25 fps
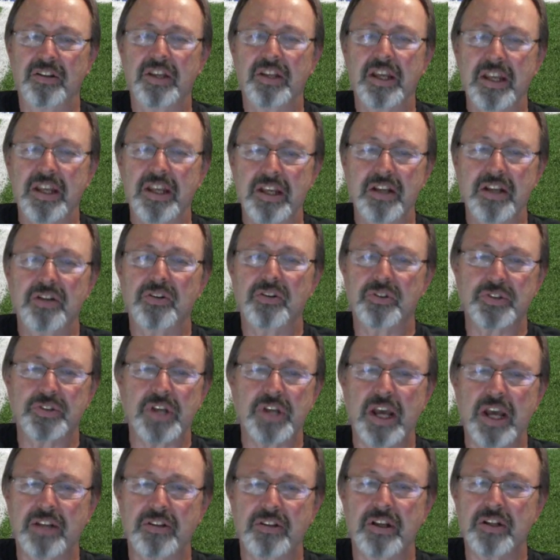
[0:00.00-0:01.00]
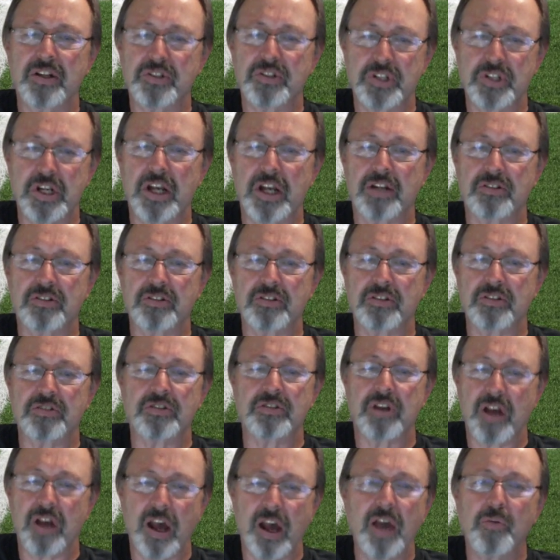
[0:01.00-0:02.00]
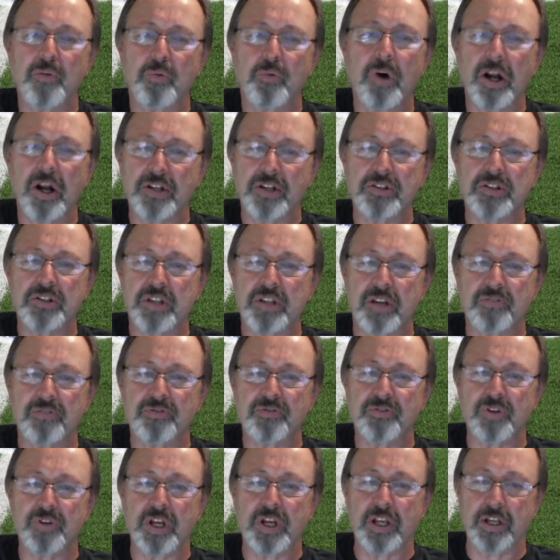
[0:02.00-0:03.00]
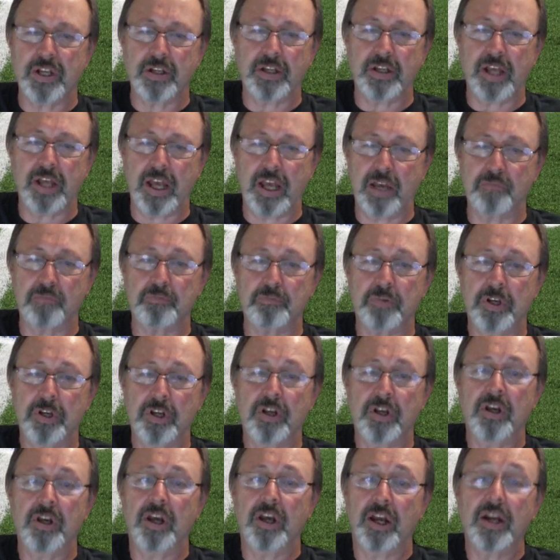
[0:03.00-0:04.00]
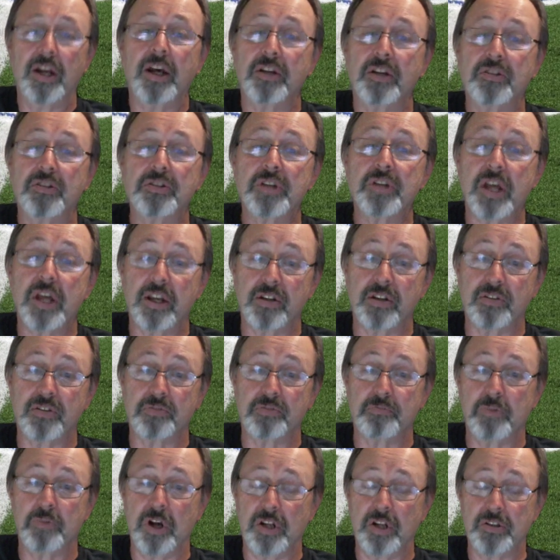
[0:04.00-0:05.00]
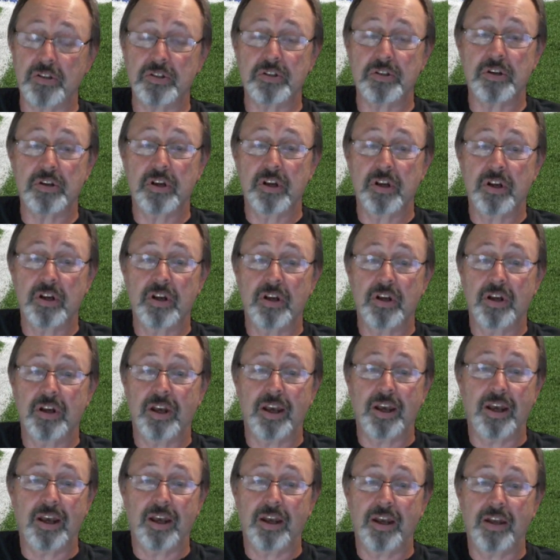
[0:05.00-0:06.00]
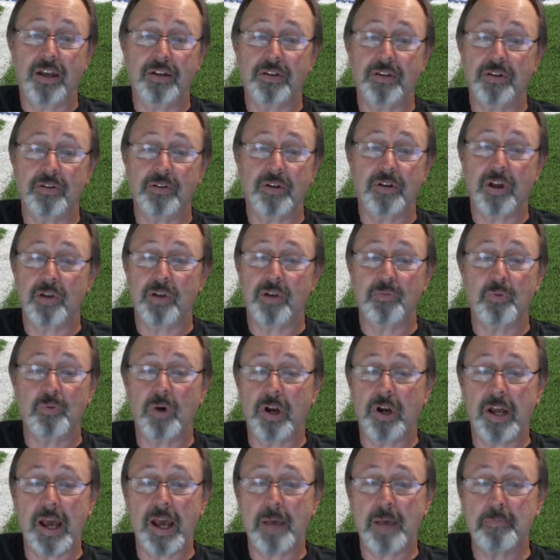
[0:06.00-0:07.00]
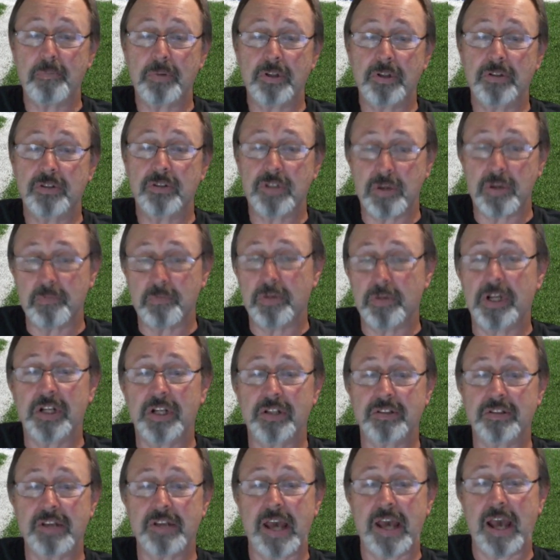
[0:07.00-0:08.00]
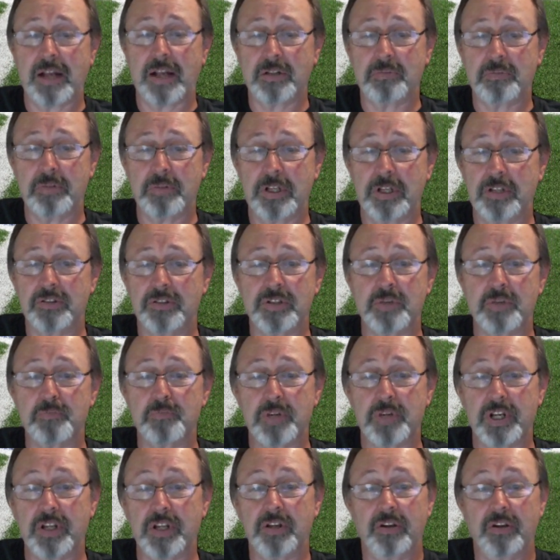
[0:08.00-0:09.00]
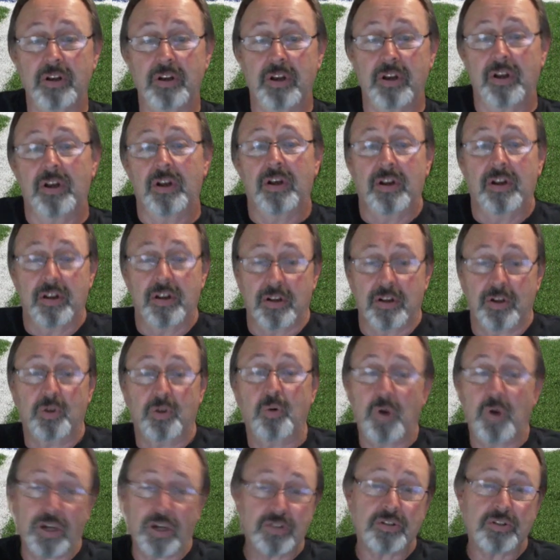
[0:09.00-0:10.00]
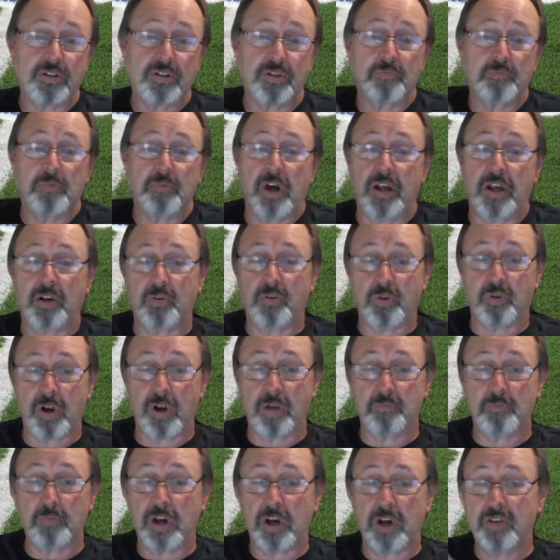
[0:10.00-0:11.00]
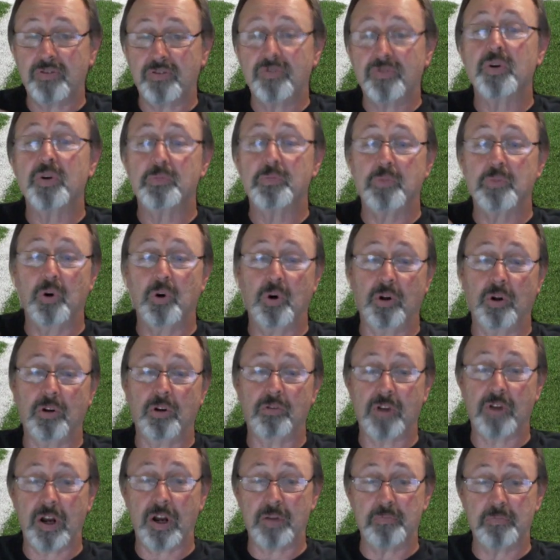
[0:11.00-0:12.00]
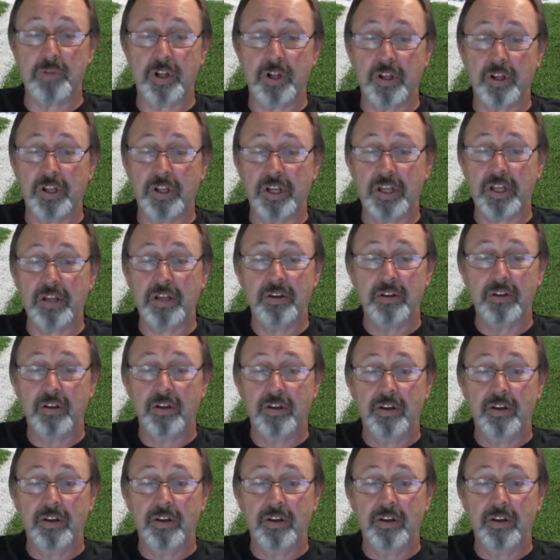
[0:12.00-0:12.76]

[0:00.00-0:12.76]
The Eagles had their chances. I watched that freaking game and I said as much. And and what happened? Somebody attacked me. Somebody questioned my cred my football credibility.